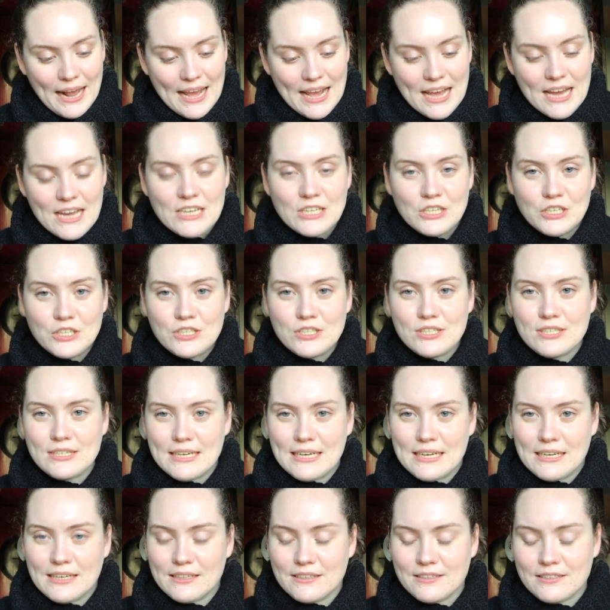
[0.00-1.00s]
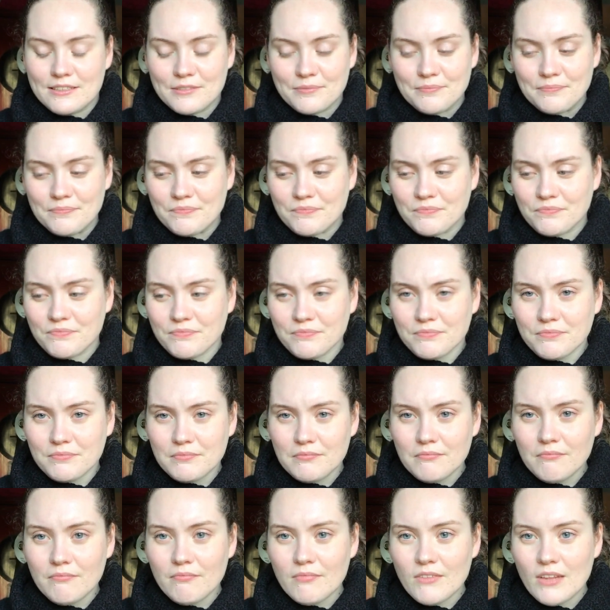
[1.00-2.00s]
I understand,
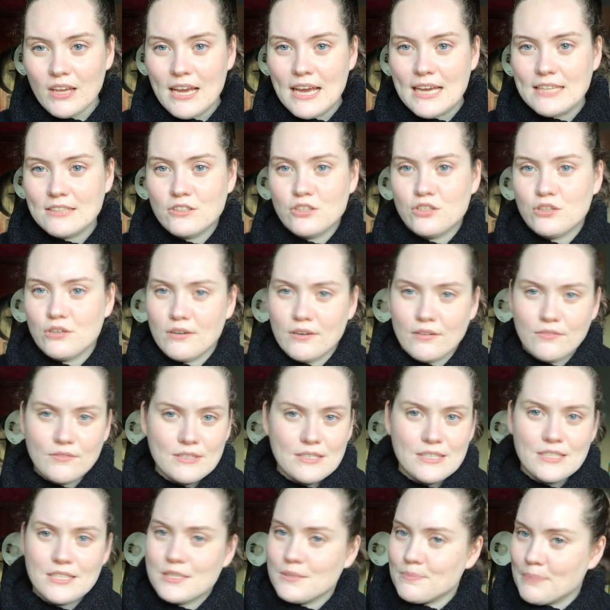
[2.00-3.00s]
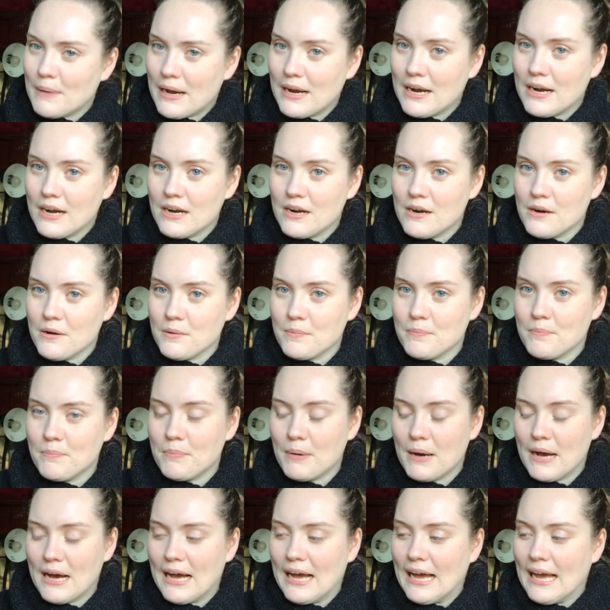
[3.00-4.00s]
it's sort of inspired
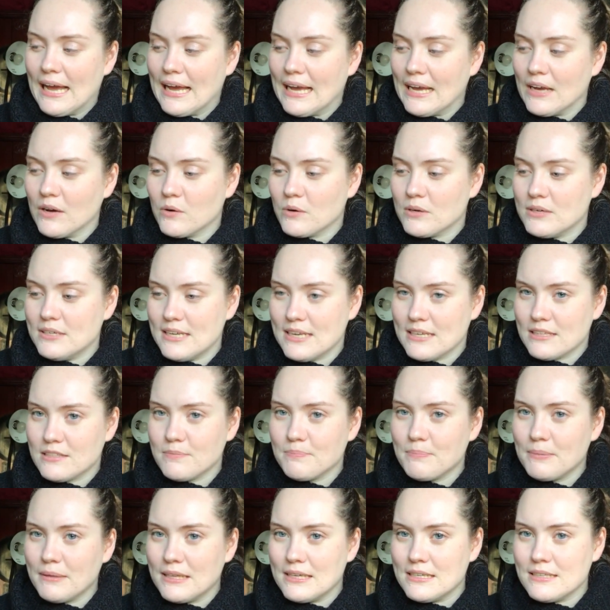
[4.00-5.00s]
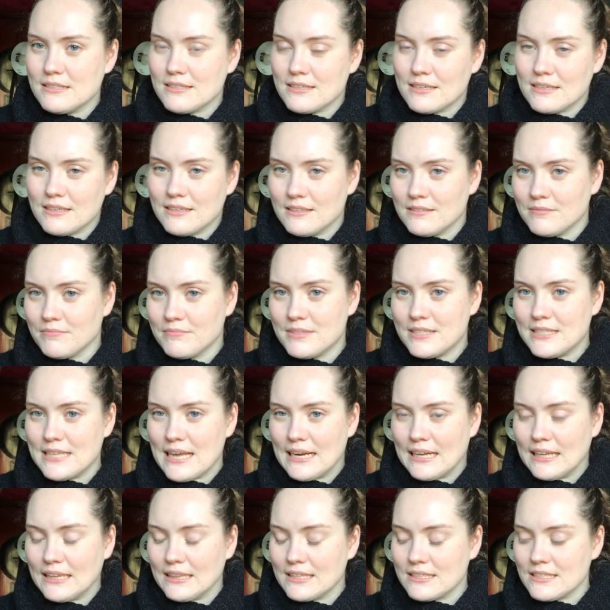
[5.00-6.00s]
by, or takes place in a
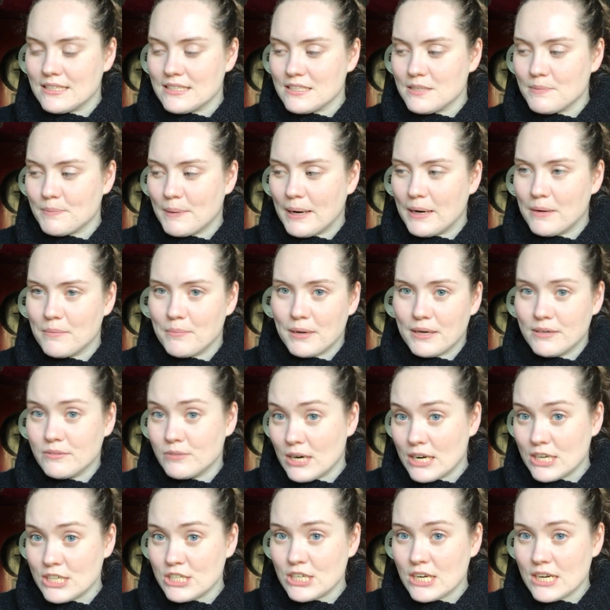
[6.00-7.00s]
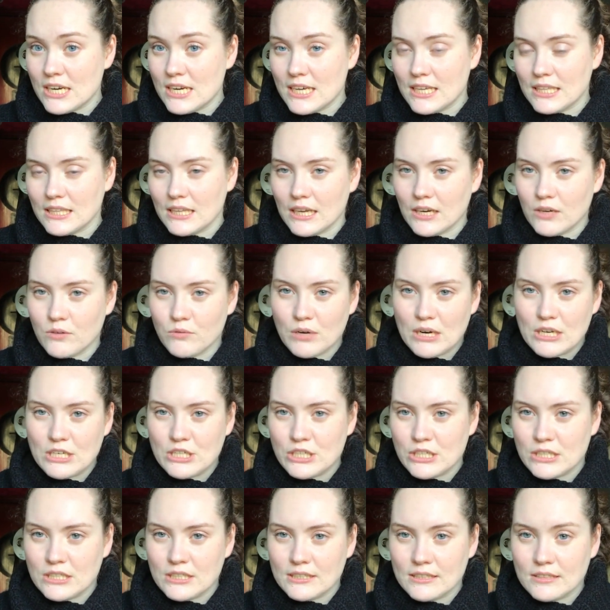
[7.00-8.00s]
setting that's inspired by Russia and like
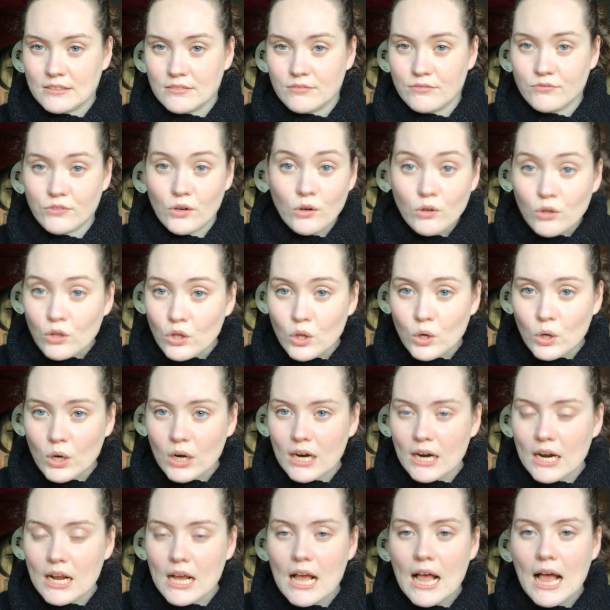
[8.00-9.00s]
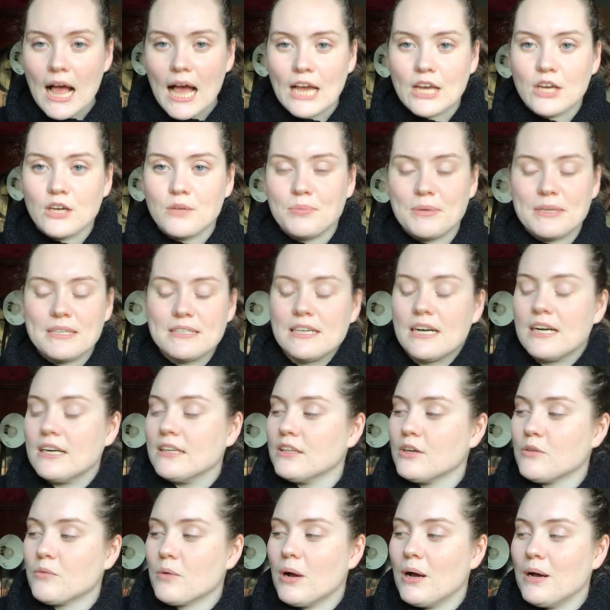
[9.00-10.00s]
Russian folklore. I could be
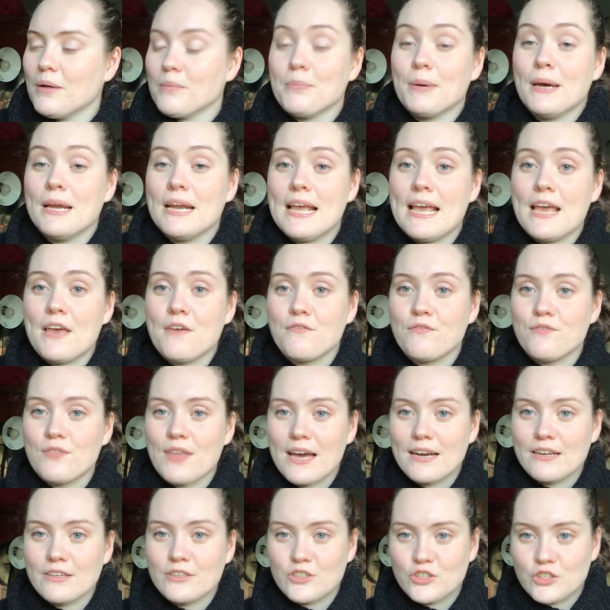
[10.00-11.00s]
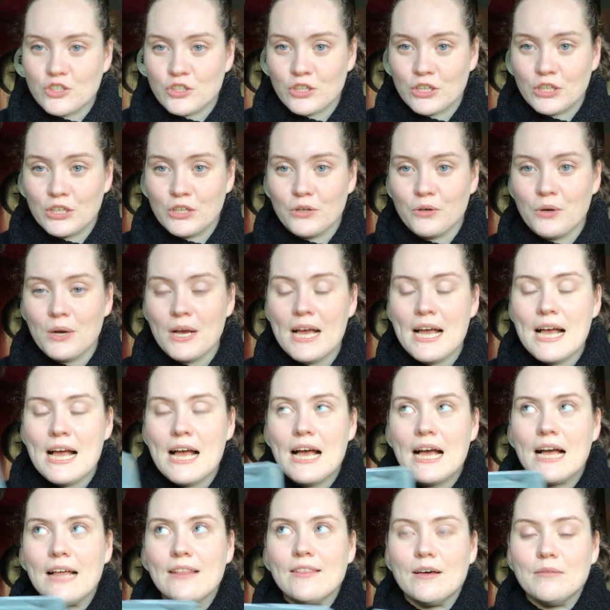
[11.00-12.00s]
entirely wrong, but if that is true,
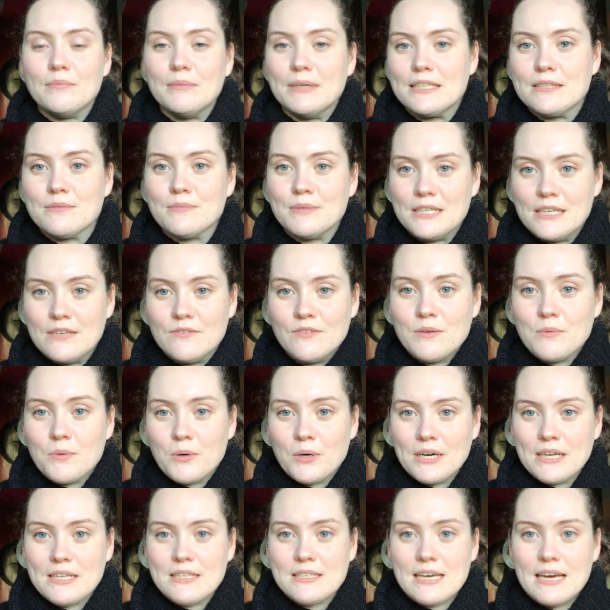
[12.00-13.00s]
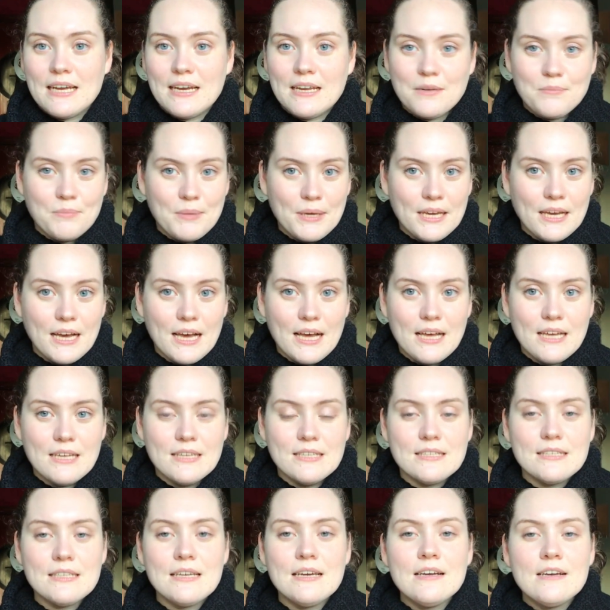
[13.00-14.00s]
that makes me even more excited
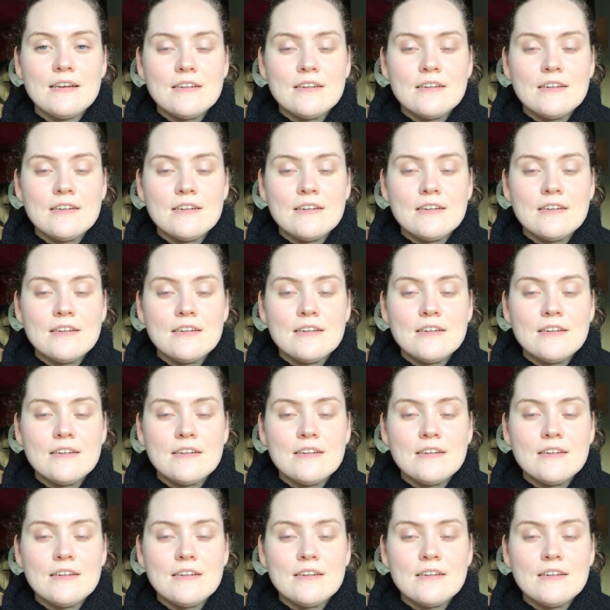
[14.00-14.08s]
because